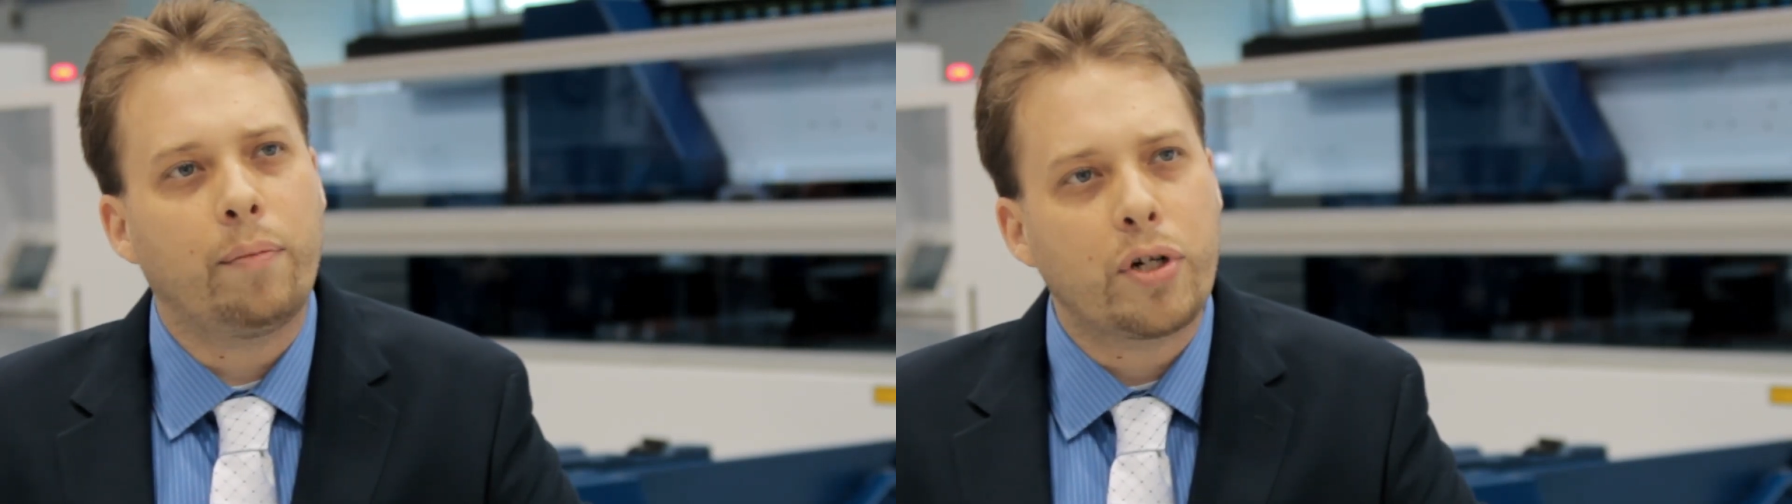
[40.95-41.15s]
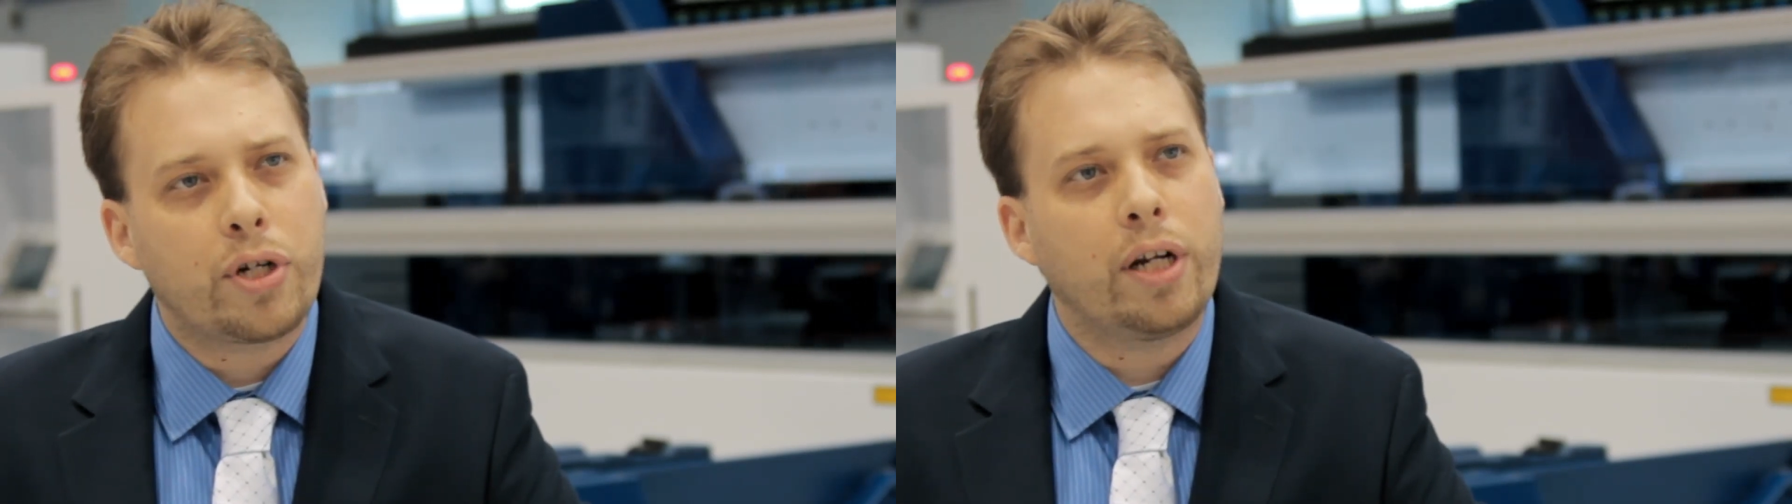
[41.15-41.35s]

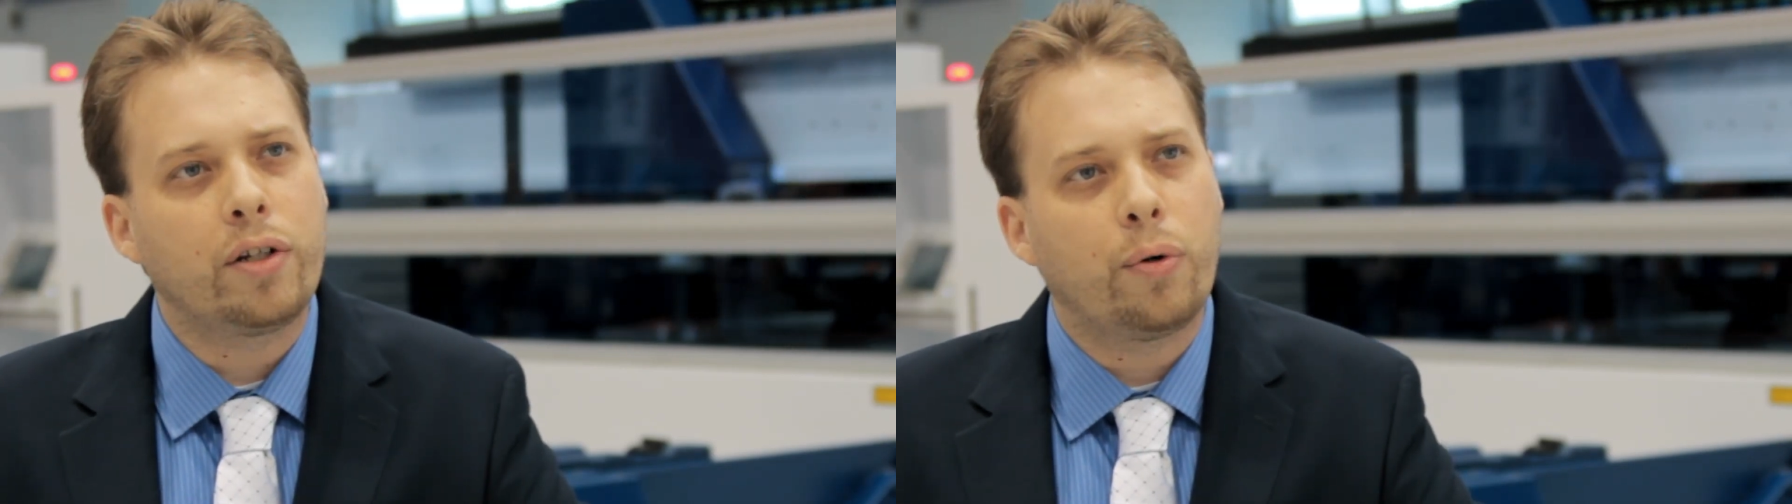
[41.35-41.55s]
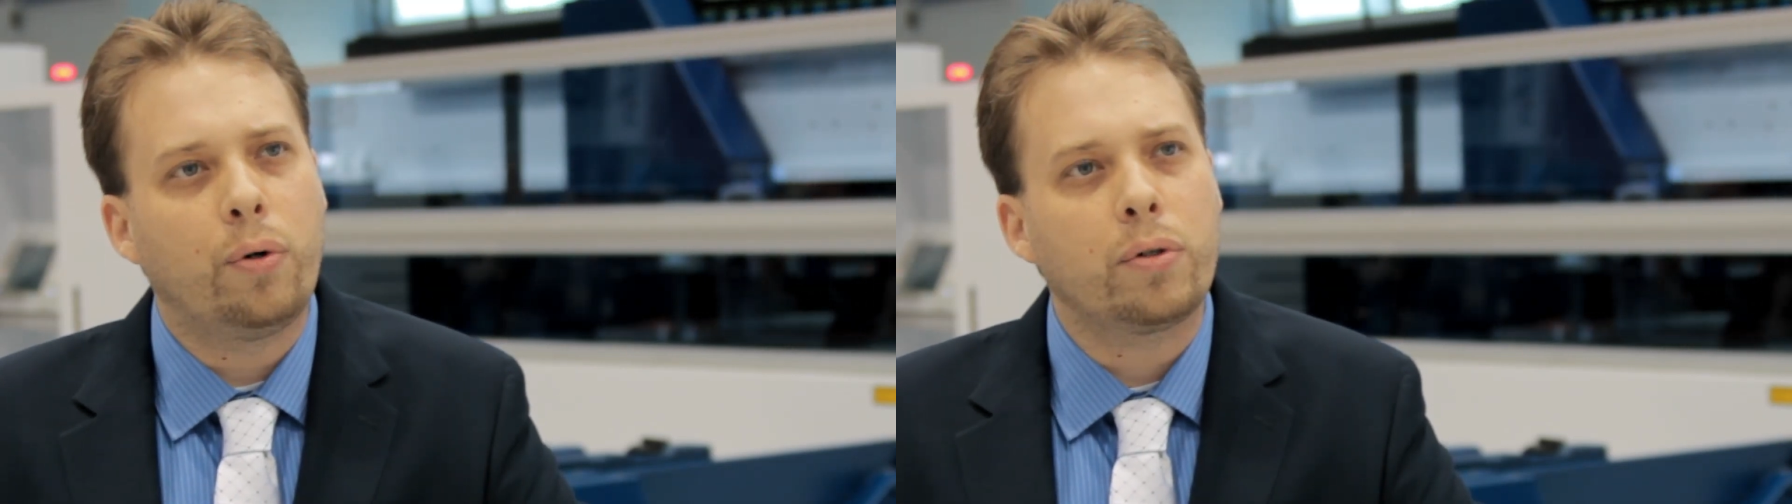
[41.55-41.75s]
machine
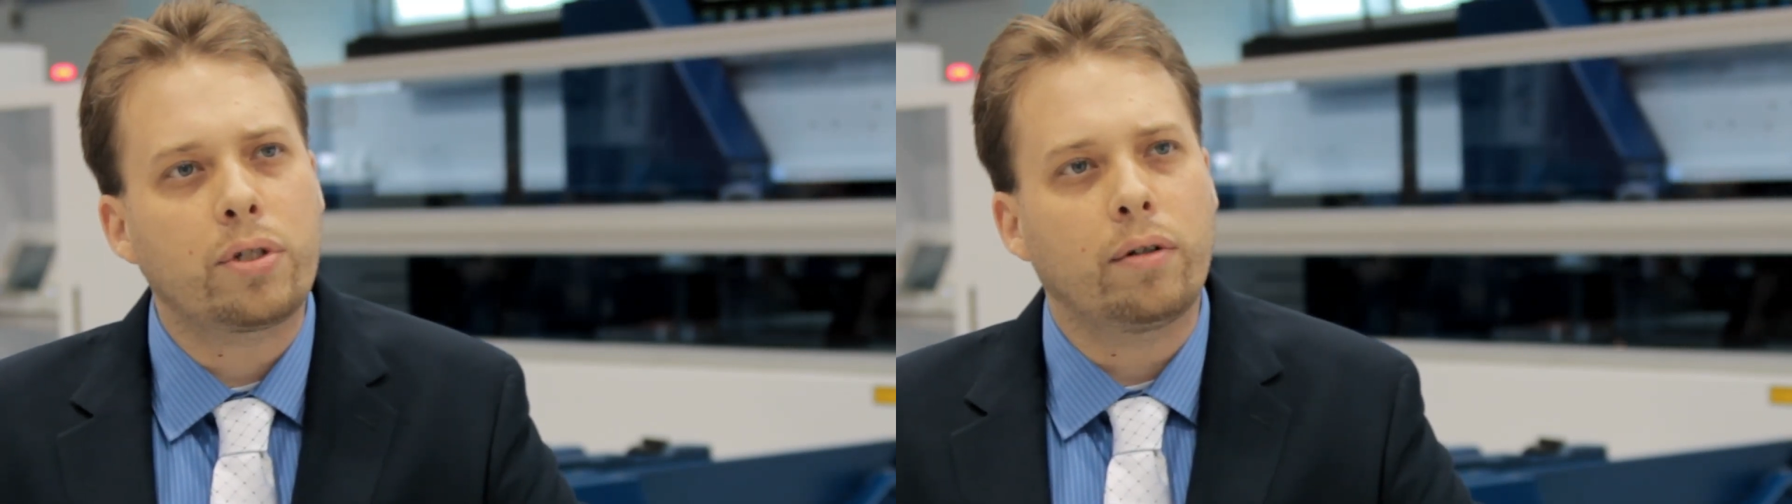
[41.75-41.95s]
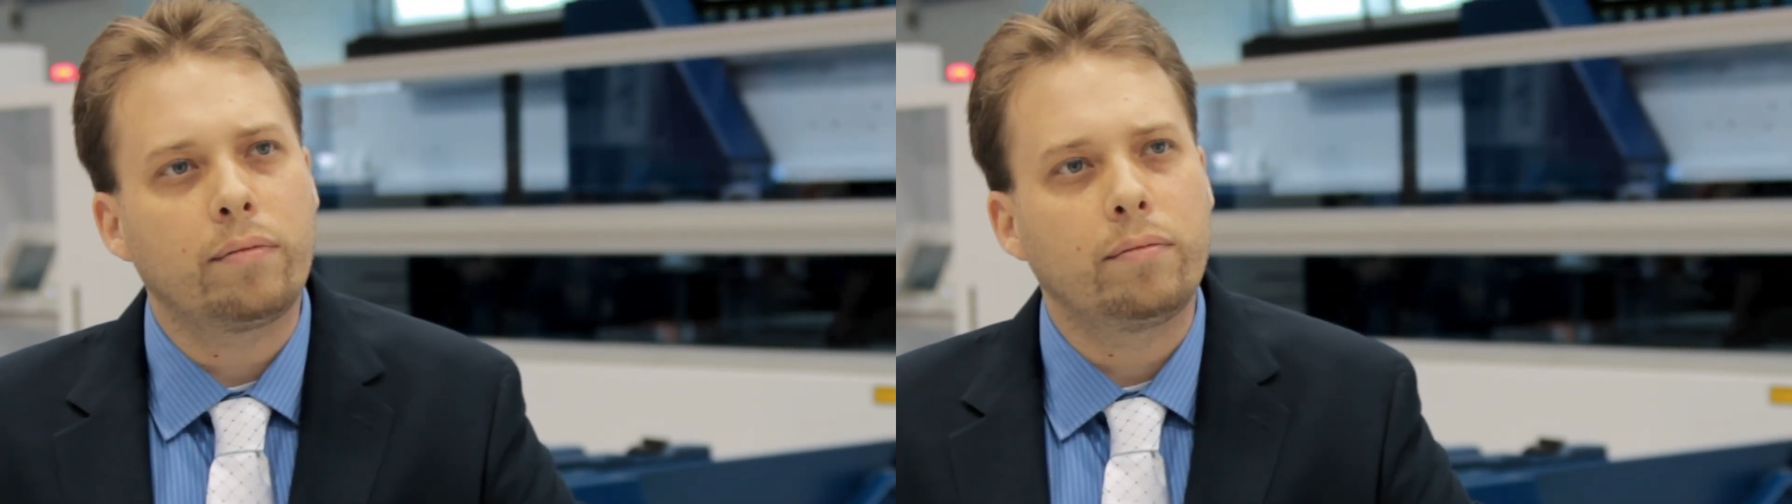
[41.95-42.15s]
tools.